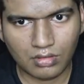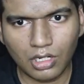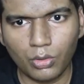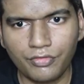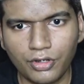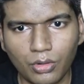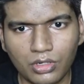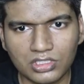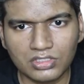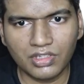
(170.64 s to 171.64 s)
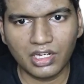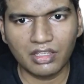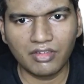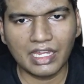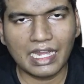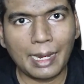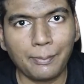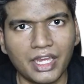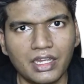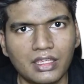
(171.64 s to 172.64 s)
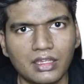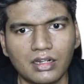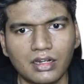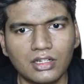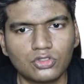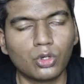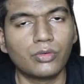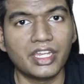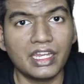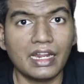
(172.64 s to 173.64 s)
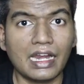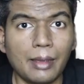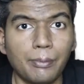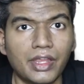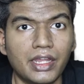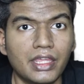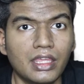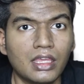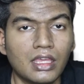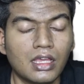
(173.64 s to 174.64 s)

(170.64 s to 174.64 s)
Now, if you notice, we are giving an app ID here, right? So we need an app ID.